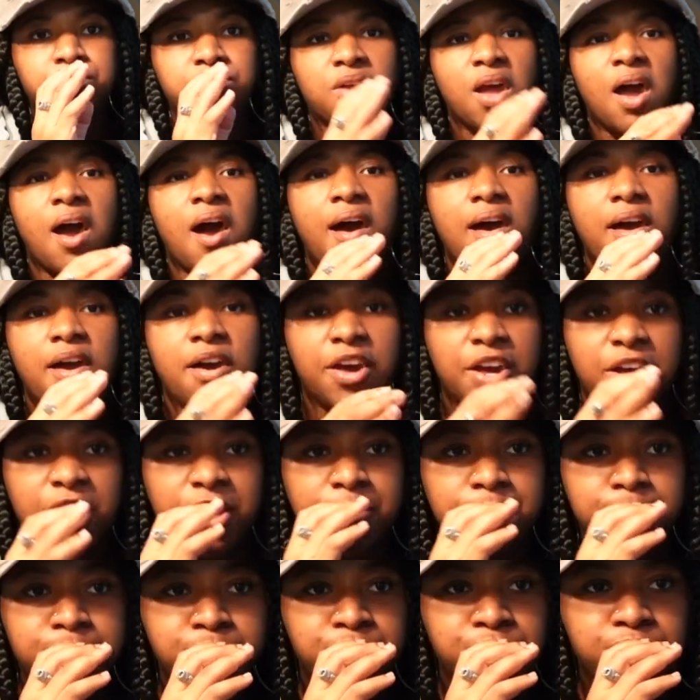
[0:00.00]
I
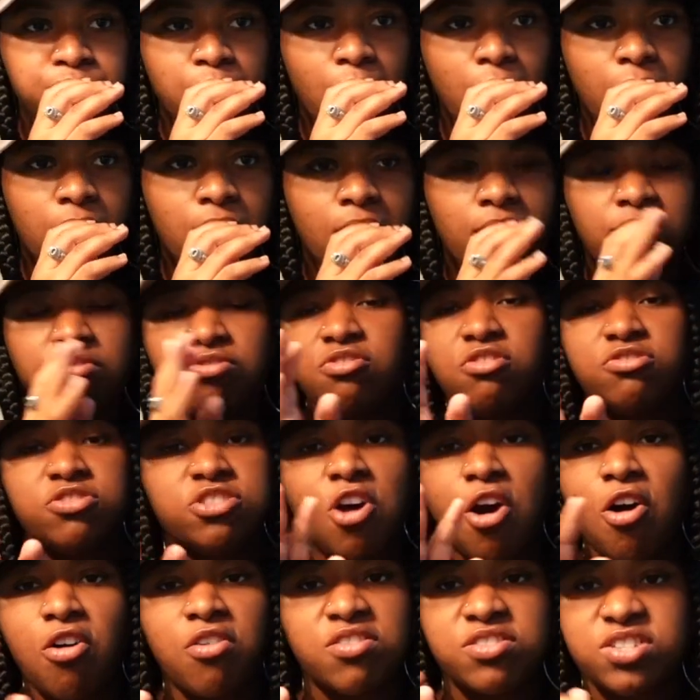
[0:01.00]
hate the
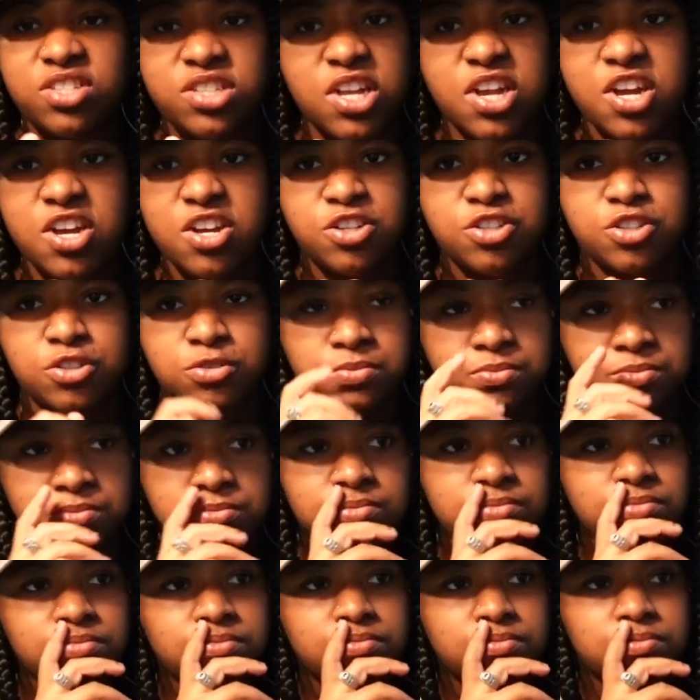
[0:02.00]
talking stage.
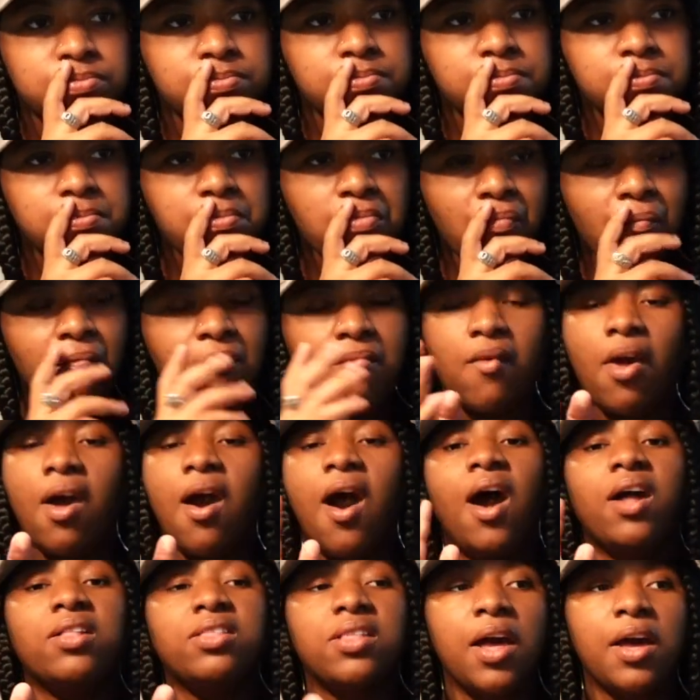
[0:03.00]

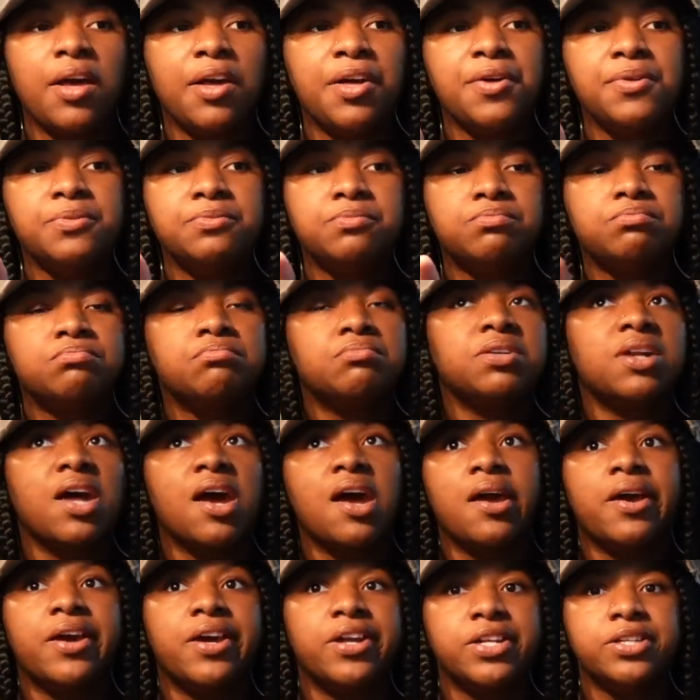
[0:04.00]
I like it, but
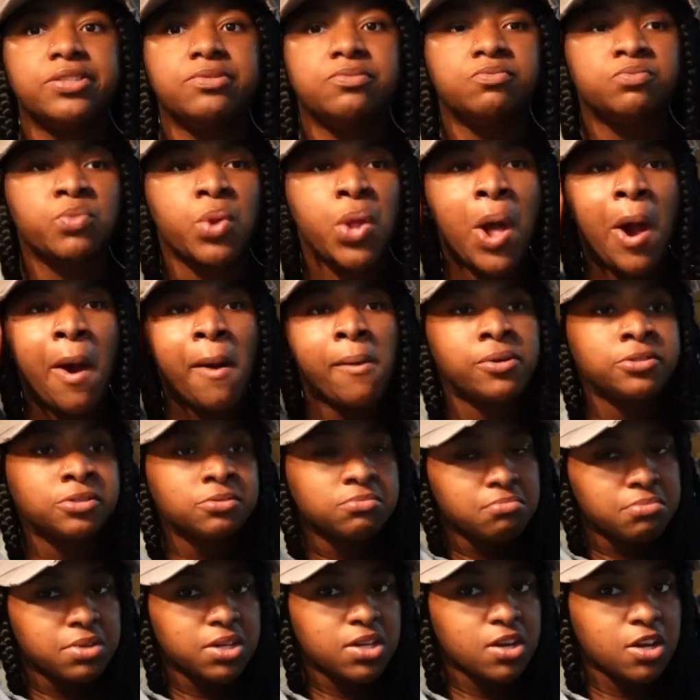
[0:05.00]
I hate it.
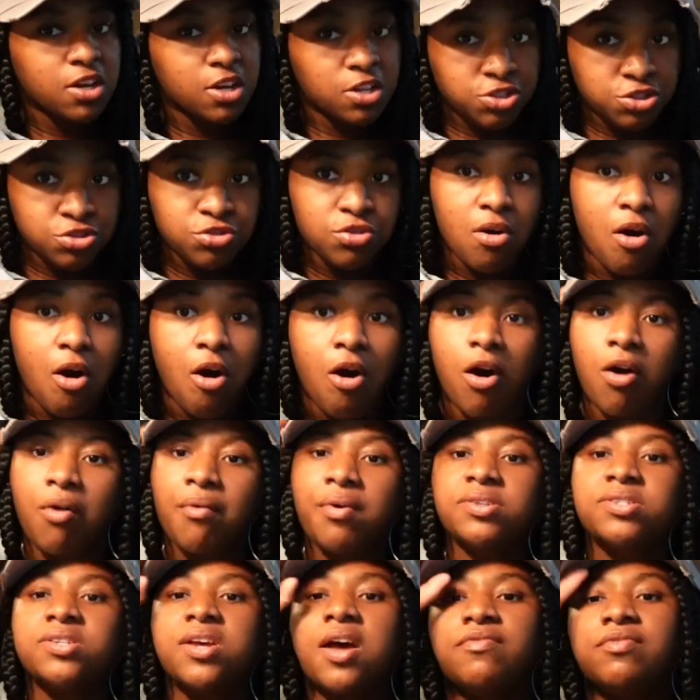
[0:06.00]
Because you
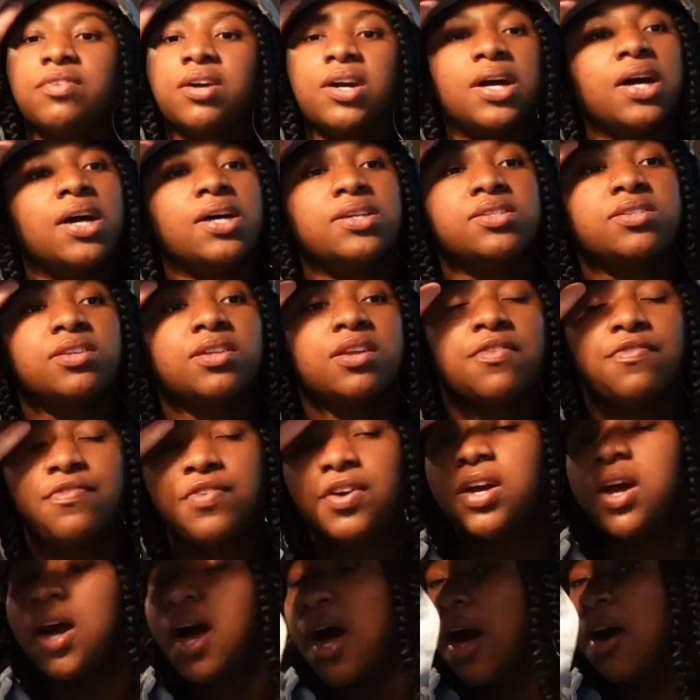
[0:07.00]
always have to constantly
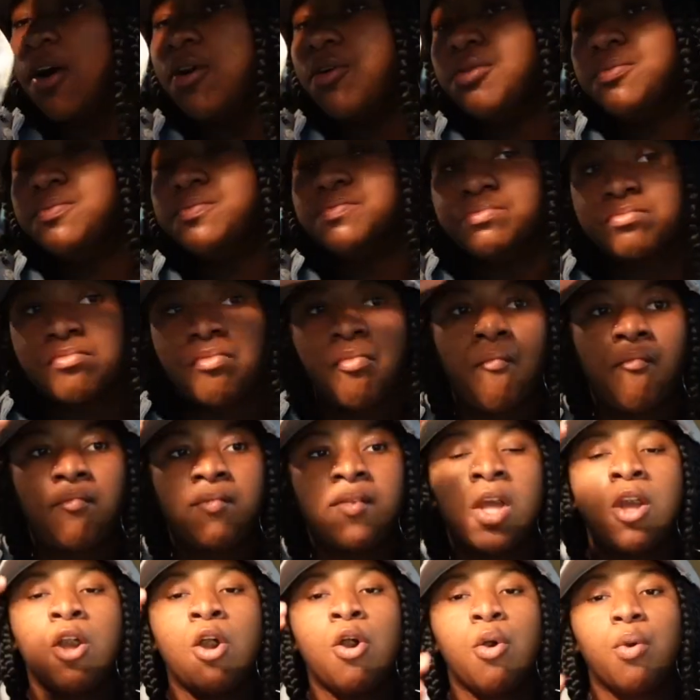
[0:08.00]
figure out
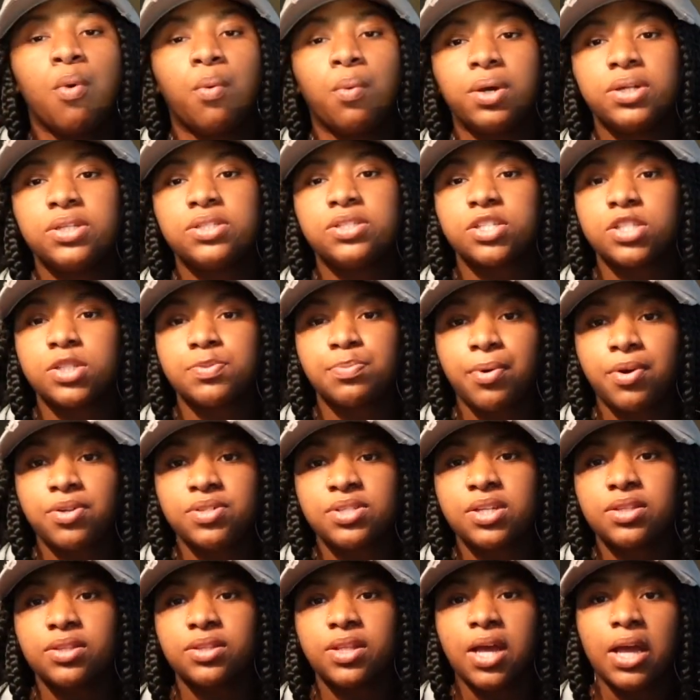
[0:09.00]
what is this
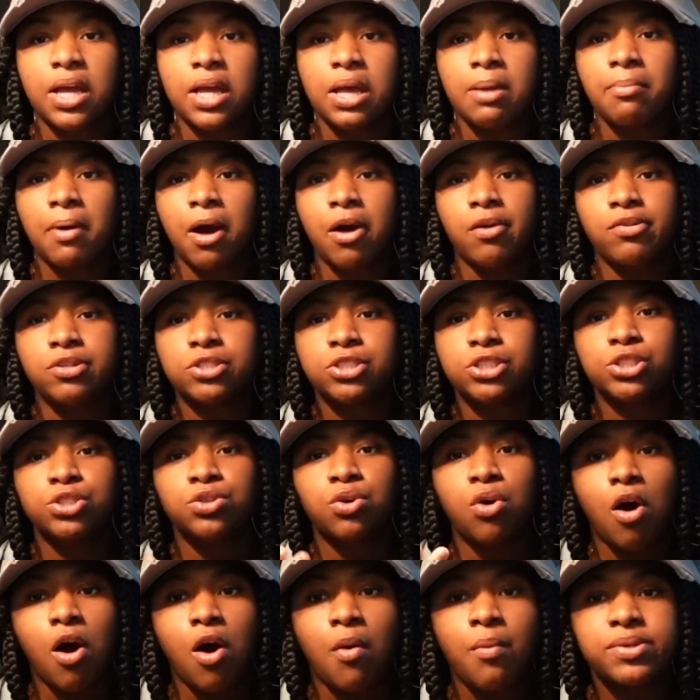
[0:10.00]
person thinking about, or
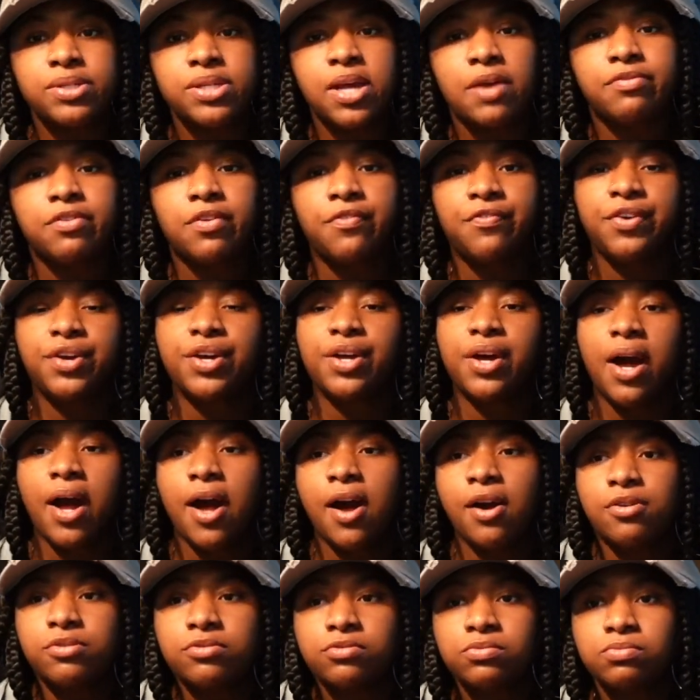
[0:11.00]
you always have to figure
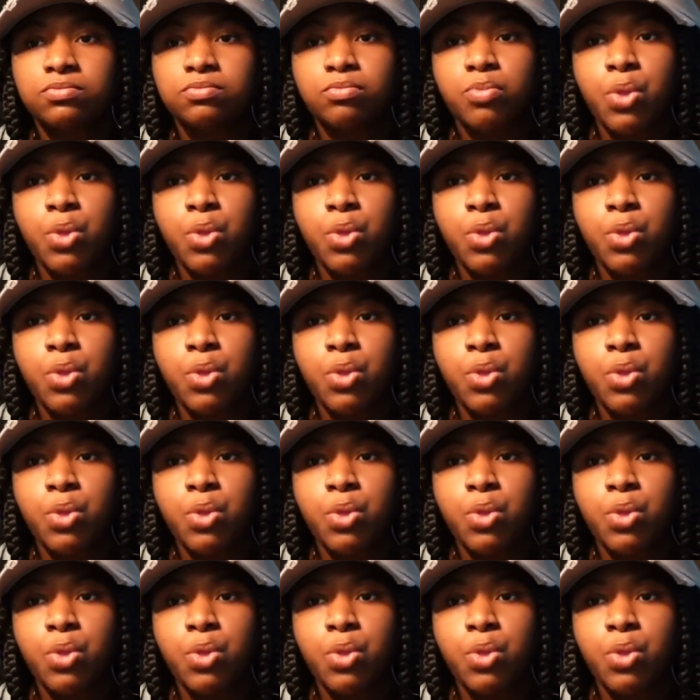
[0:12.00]
out